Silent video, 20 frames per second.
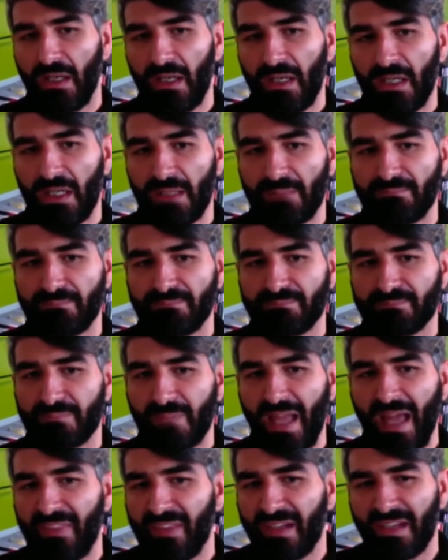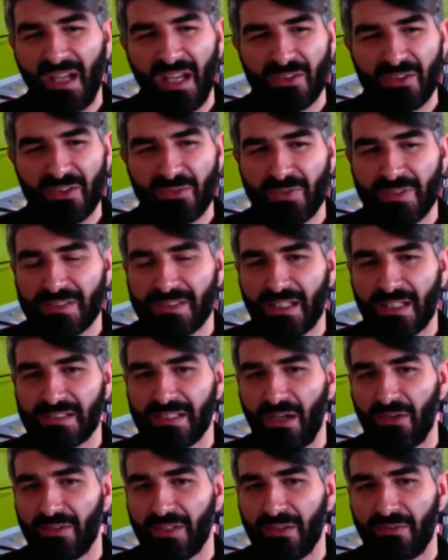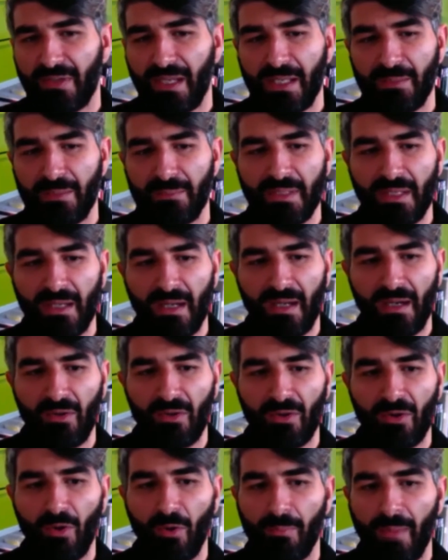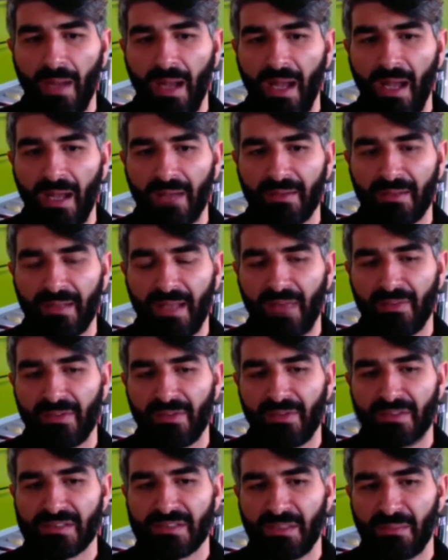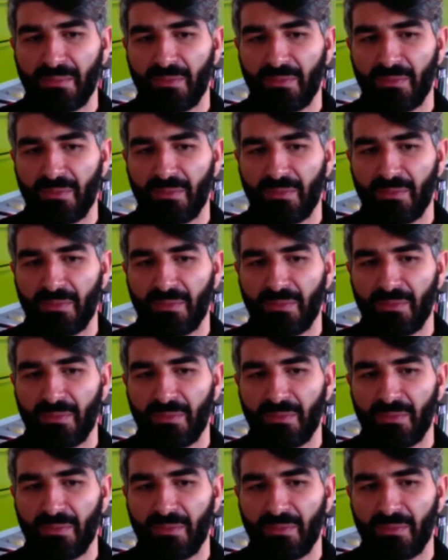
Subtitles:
Other countries like Saudi Arabia or Oman and others,